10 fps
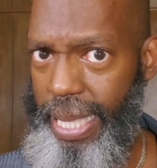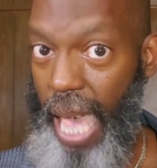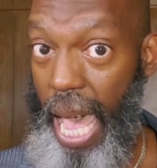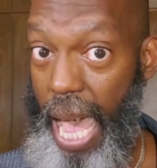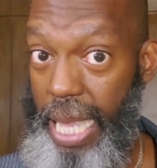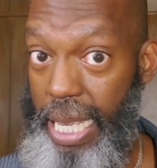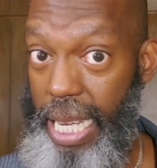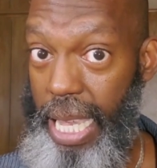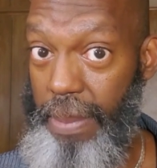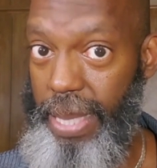God
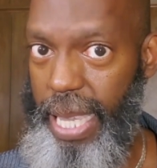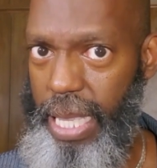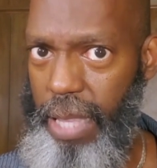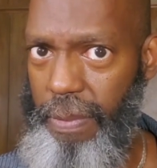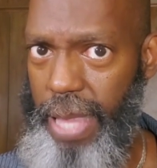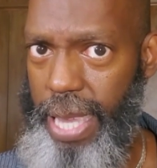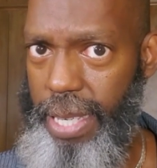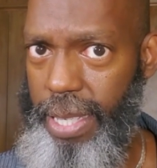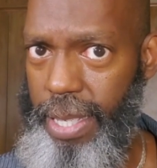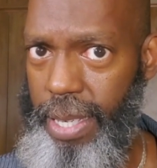condemns sin in the flesh.